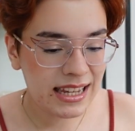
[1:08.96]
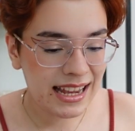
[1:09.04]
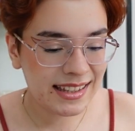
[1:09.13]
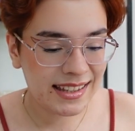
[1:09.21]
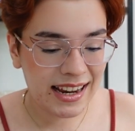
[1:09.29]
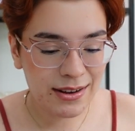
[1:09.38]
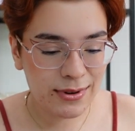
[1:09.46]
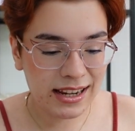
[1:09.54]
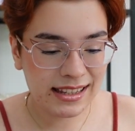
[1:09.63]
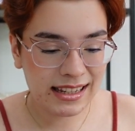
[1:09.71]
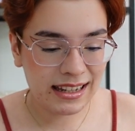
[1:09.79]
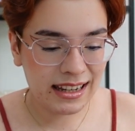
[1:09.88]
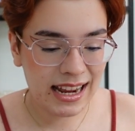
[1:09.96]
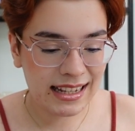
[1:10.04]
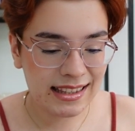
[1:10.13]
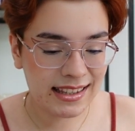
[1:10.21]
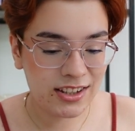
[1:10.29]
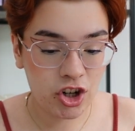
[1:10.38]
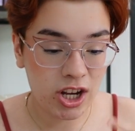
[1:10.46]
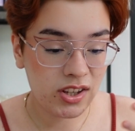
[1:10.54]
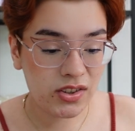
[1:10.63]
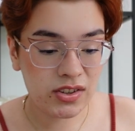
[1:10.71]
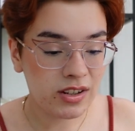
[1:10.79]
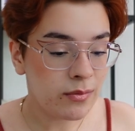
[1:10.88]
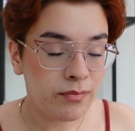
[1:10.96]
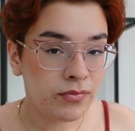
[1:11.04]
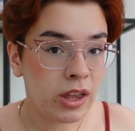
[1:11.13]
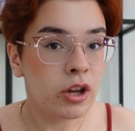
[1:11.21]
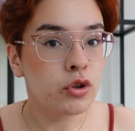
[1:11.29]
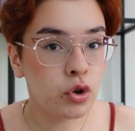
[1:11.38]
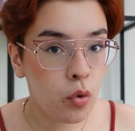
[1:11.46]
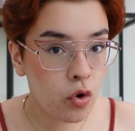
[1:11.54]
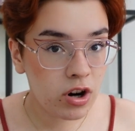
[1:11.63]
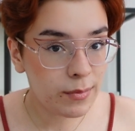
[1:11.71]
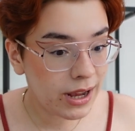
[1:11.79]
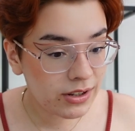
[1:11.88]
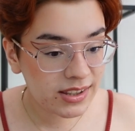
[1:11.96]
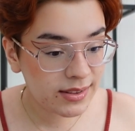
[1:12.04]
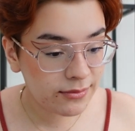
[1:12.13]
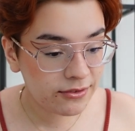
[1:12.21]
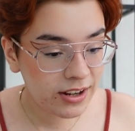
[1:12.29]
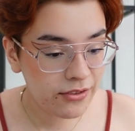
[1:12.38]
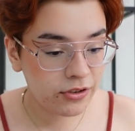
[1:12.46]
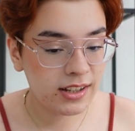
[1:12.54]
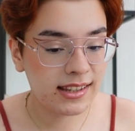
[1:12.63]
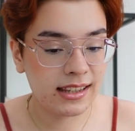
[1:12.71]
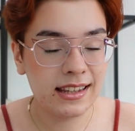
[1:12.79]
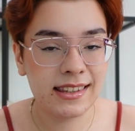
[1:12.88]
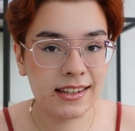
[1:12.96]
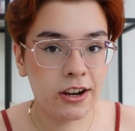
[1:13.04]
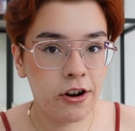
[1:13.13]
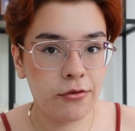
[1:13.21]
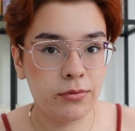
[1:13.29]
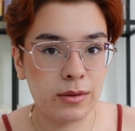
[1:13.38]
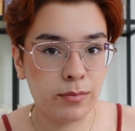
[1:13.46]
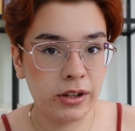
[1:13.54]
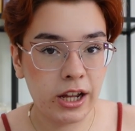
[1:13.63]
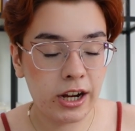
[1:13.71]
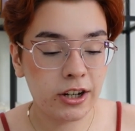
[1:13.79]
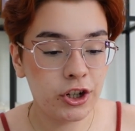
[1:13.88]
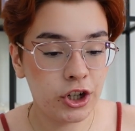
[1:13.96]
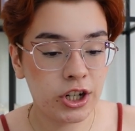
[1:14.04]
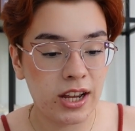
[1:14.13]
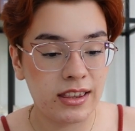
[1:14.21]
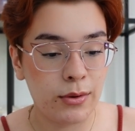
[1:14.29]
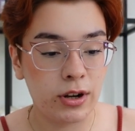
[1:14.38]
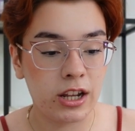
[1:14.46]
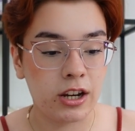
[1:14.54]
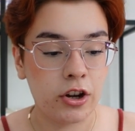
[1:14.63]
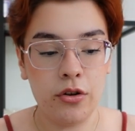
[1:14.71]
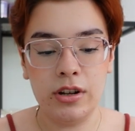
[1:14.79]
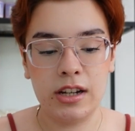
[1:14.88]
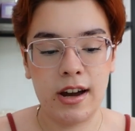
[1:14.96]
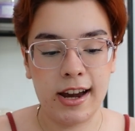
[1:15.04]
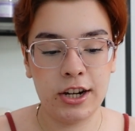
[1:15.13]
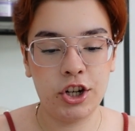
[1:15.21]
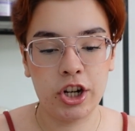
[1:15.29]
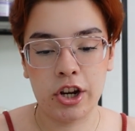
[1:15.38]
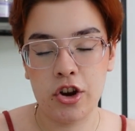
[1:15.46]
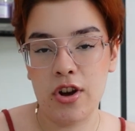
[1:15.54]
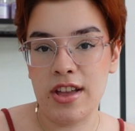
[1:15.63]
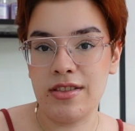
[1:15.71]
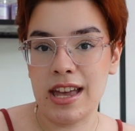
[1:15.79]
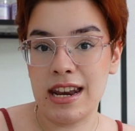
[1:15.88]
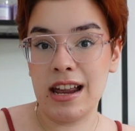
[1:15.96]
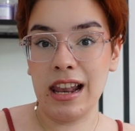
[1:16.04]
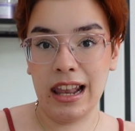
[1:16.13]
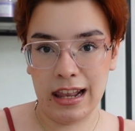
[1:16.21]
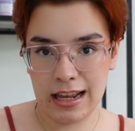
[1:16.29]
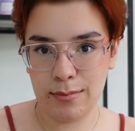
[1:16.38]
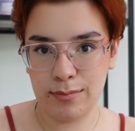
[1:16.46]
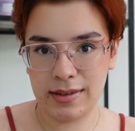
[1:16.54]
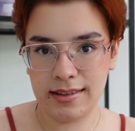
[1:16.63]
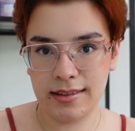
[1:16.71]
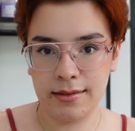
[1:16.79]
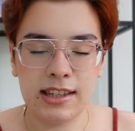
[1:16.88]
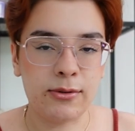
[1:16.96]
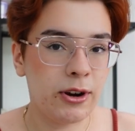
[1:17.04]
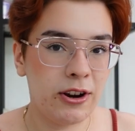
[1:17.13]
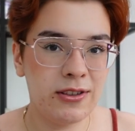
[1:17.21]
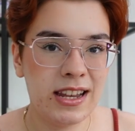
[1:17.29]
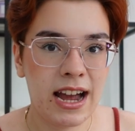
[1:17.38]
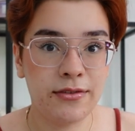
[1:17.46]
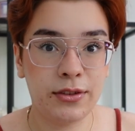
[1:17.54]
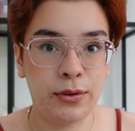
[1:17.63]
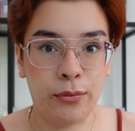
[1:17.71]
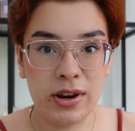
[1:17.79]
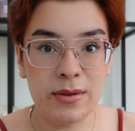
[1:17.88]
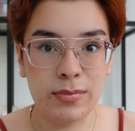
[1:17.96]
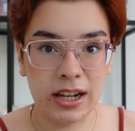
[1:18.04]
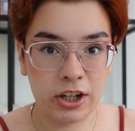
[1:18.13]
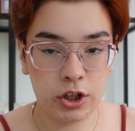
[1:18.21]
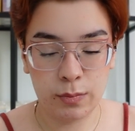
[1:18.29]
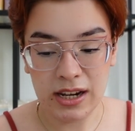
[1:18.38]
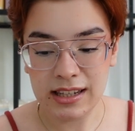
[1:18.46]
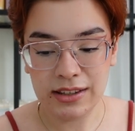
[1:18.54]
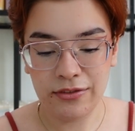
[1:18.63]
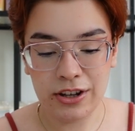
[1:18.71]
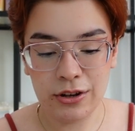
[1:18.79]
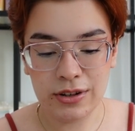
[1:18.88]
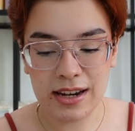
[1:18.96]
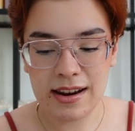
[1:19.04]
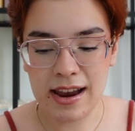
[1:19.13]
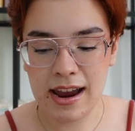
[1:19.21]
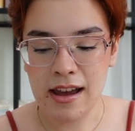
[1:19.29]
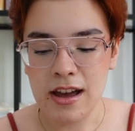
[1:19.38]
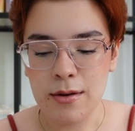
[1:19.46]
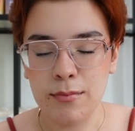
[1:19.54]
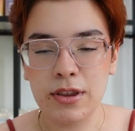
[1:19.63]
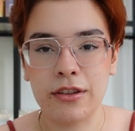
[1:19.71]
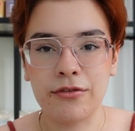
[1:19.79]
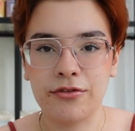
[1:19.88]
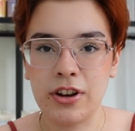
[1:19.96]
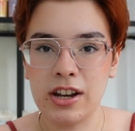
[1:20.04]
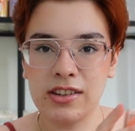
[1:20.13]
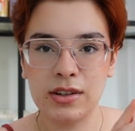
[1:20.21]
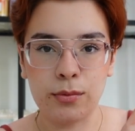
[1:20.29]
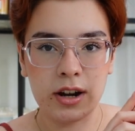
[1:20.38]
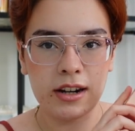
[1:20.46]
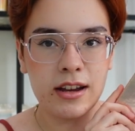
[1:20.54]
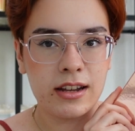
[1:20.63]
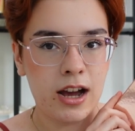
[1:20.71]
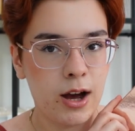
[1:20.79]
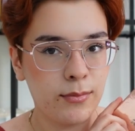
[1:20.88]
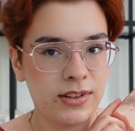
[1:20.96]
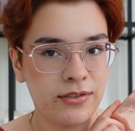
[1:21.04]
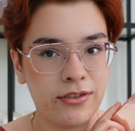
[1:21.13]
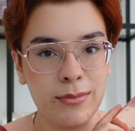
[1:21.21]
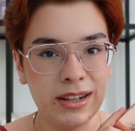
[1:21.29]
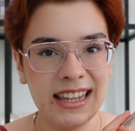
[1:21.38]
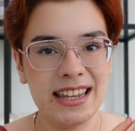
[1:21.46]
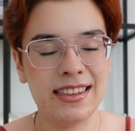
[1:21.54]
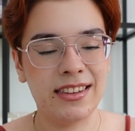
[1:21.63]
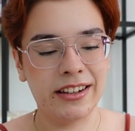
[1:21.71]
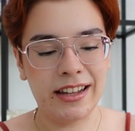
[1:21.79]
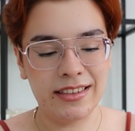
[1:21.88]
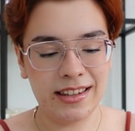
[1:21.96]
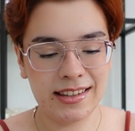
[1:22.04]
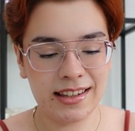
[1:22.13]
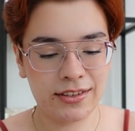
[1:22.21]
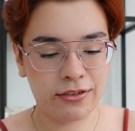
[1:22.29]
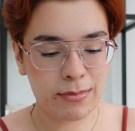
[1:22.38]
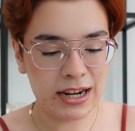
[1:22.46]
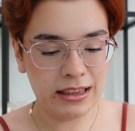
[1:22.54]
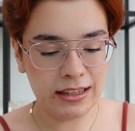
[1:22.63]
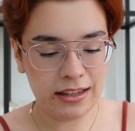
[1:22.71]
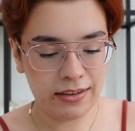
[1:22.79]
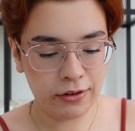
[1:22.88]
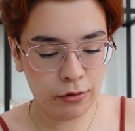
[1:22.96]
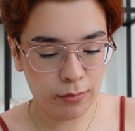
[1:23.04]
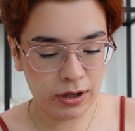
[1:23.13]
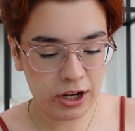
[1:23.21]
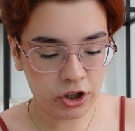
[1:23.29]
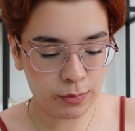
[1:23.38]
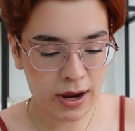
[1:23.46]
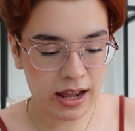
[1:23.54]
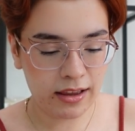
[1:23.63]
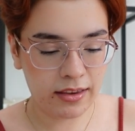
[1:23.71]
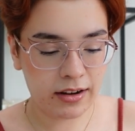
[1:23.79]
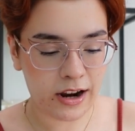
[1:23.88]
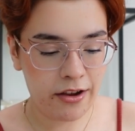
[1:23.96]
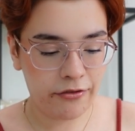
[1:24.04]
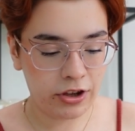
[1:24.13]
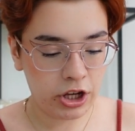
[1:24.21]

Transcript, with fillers: yes, anyways, let's just talk about some favorites. Let's start off with blush and then we're gonna go into eyeshadow and then lips. So I only have three blush picks for you today, but the first one comes from Lethal, and this is from my Lethal blush palette that I've